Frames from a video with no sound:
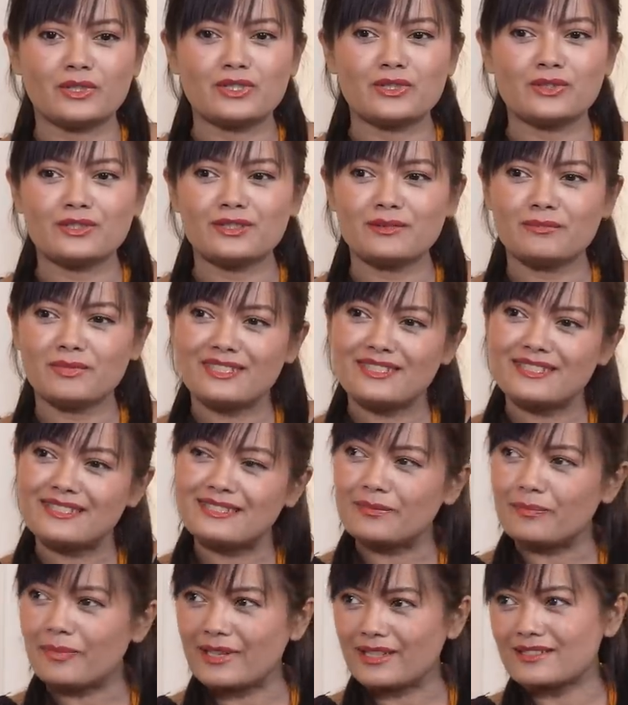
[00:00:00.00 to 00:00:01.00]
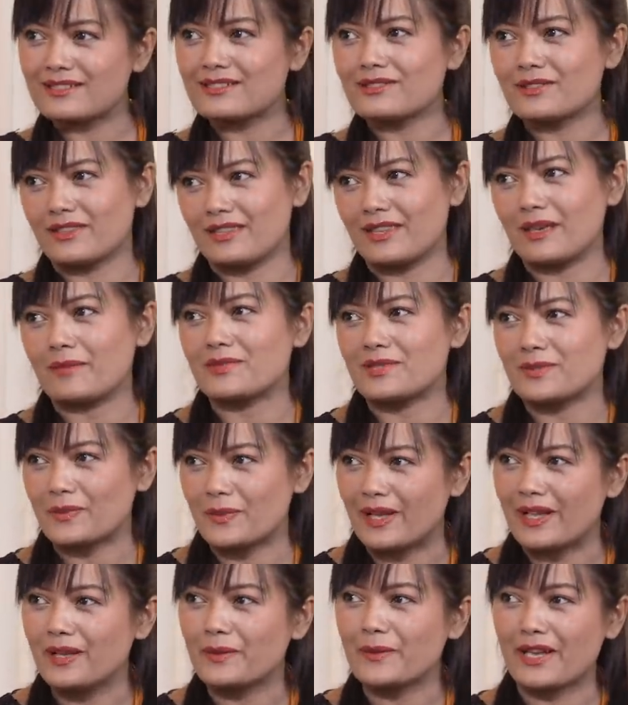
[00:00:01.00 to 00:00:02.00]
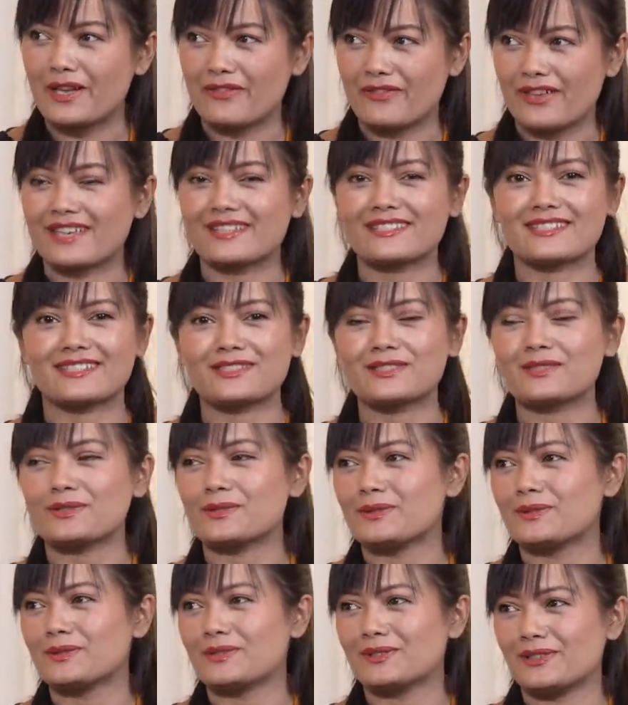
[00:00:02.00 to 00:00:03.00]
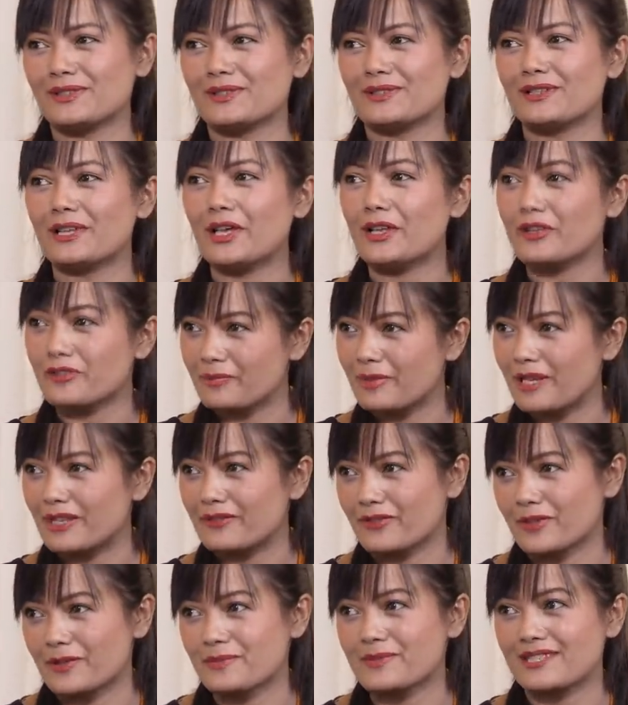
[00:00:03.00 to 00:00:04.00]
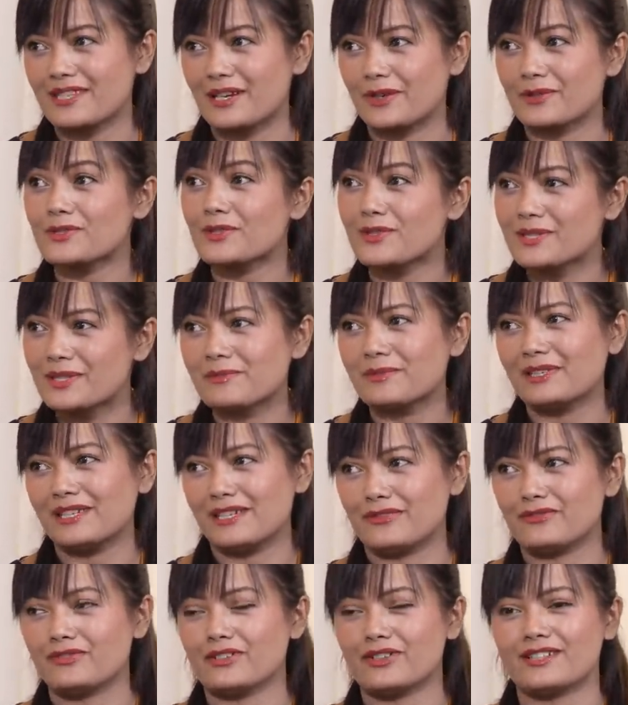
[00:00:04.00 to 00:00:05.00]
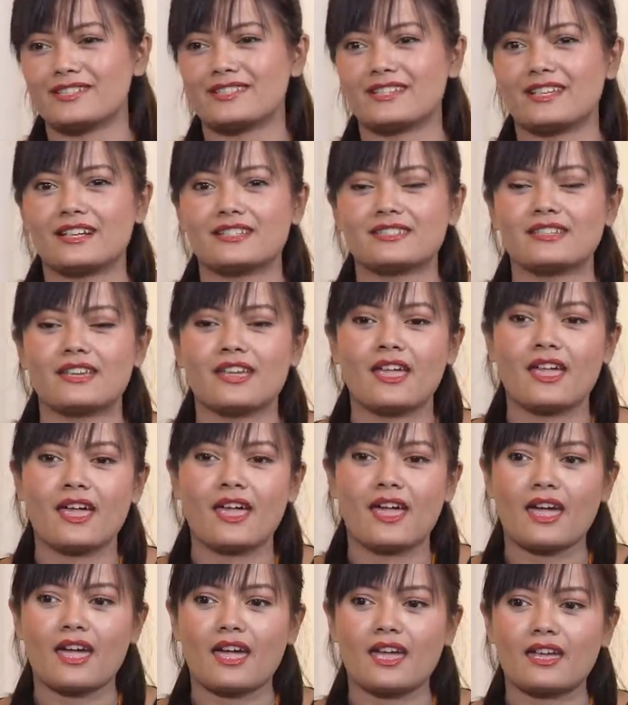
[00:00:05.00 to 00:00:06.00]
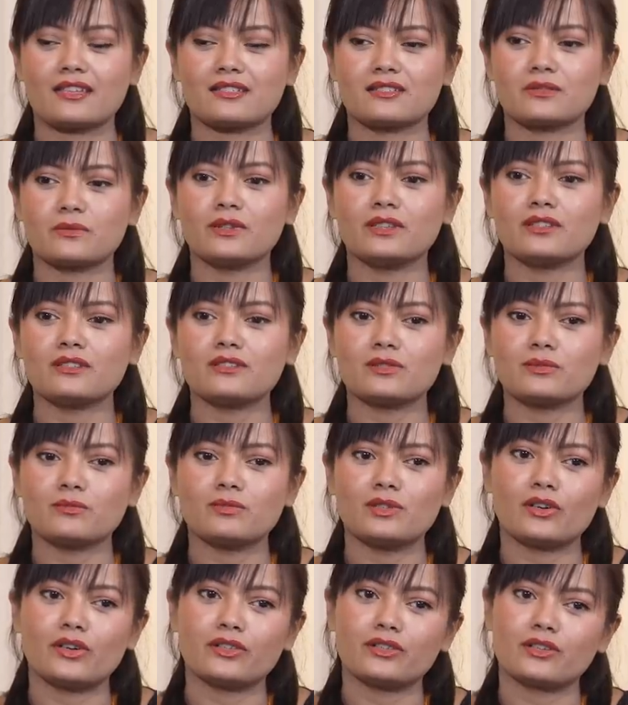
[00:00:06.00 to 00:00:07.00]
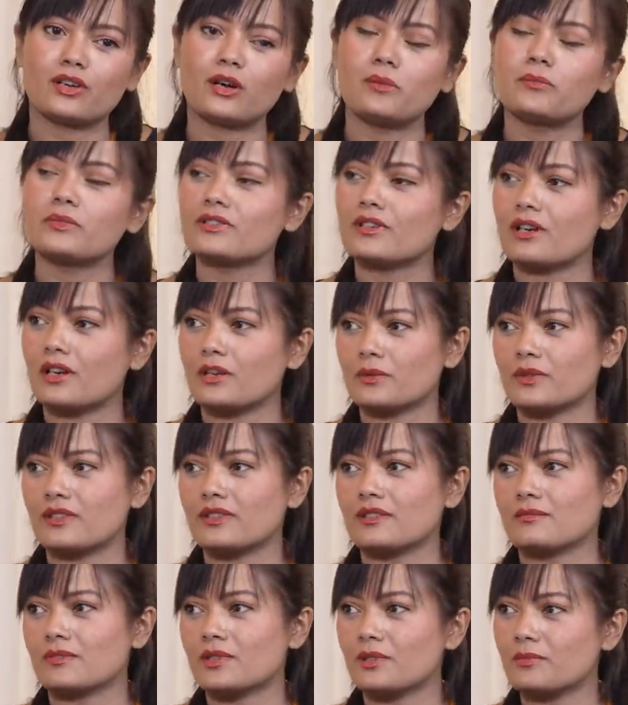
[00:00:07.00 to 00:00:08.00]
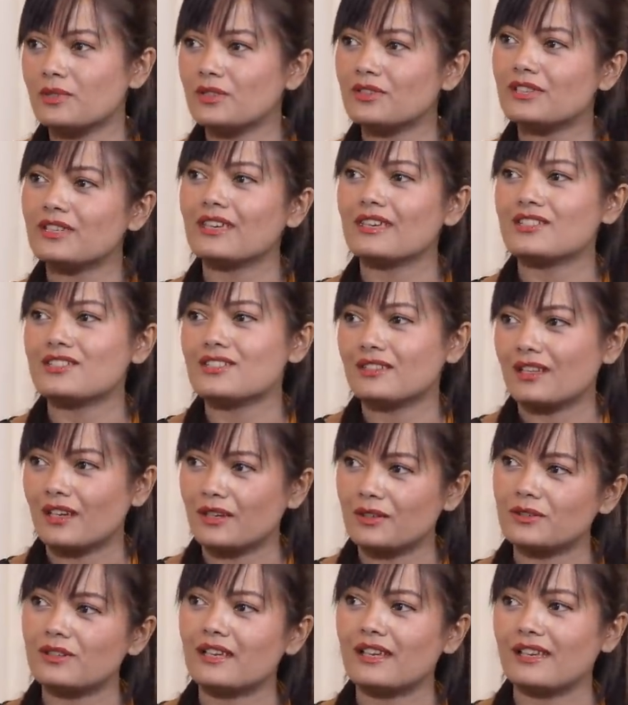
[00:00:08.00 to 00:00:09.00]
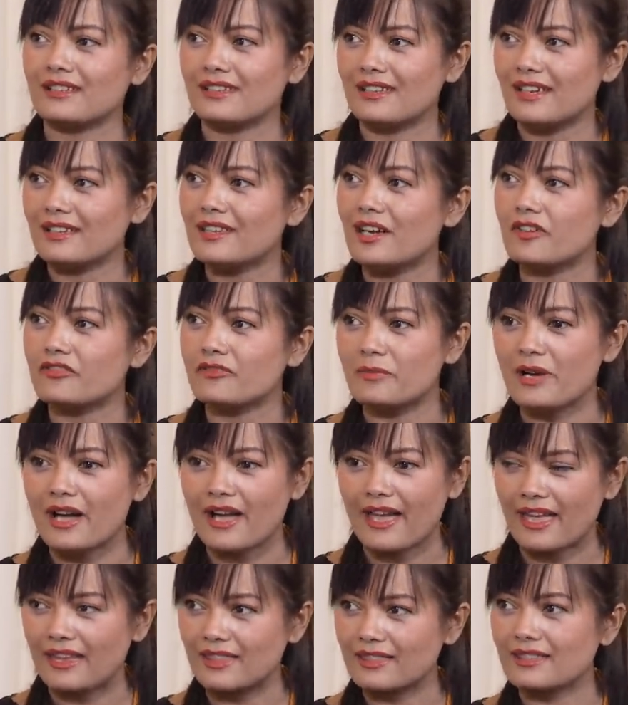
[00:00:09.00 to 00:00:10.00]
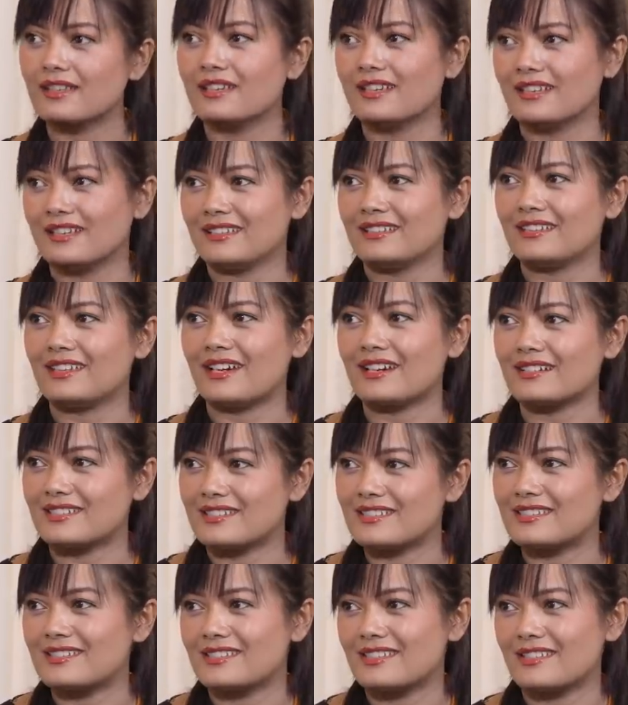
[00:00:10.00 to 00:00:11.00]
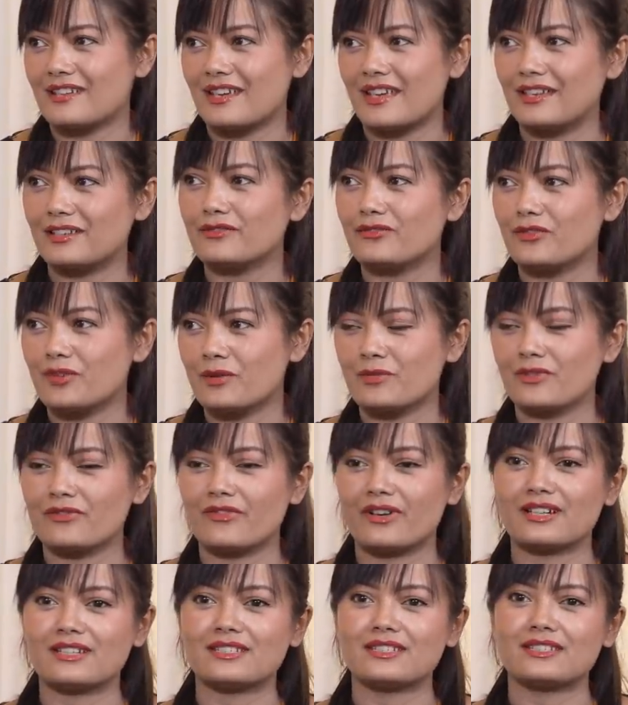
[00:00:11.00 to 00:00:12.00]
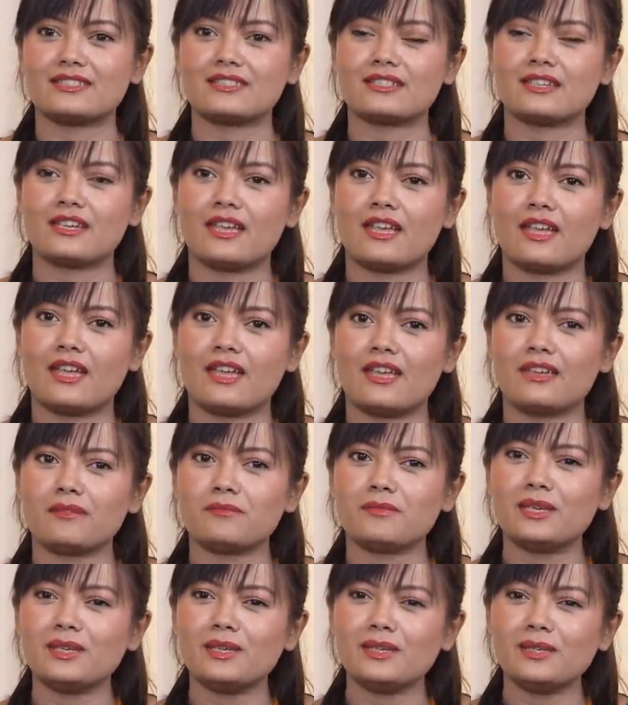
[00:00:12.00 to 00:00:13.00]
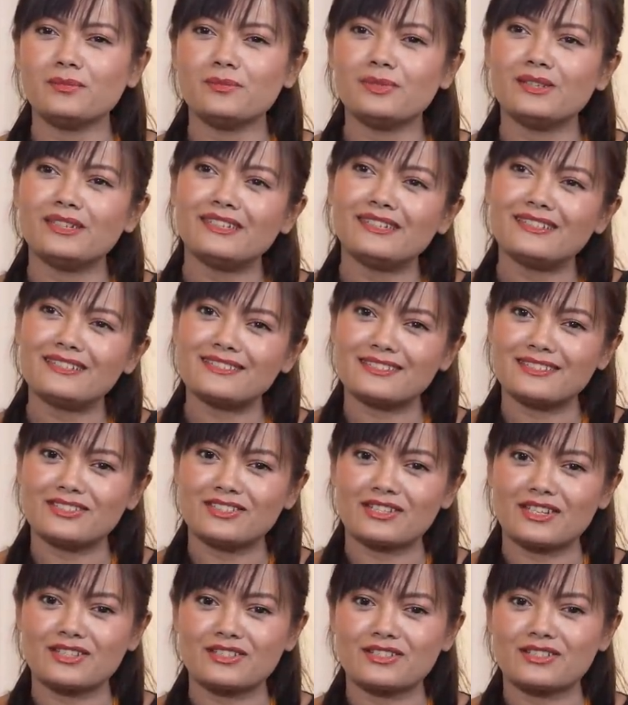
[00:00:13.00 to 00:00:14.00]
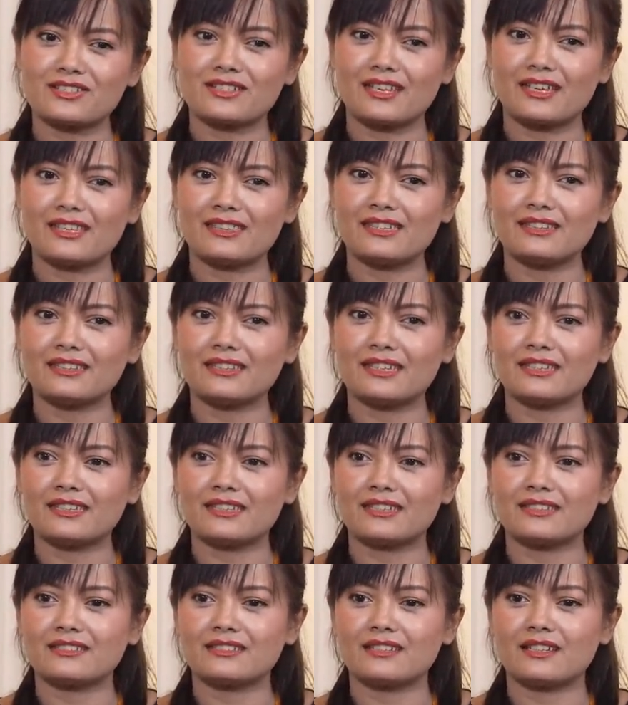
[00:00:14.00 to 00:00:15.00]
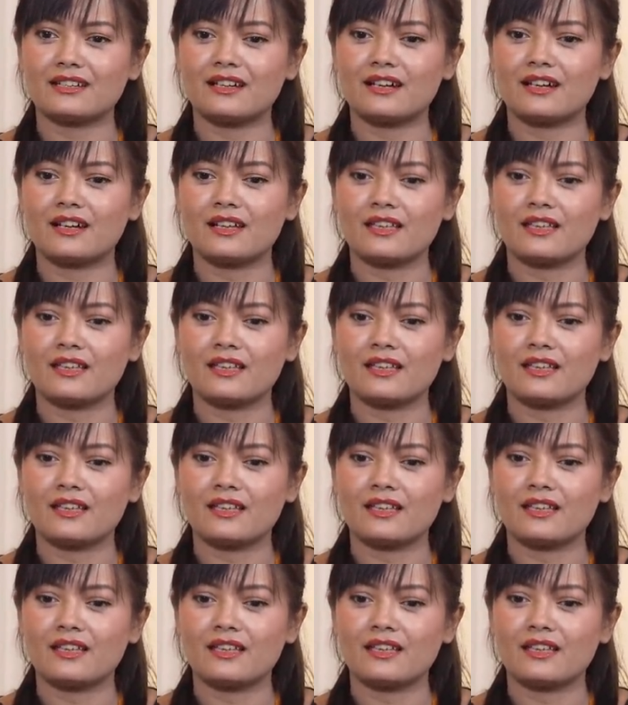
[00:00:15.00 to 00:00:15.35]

We shouldn't be just dependent on them as well. We have access to, you know, a lot of platforms now, social media for a start. And we need to be on a common ground with them. Communication tayole, not Tafma and the artist, any form of artist. And maybe a suggestion, I think they can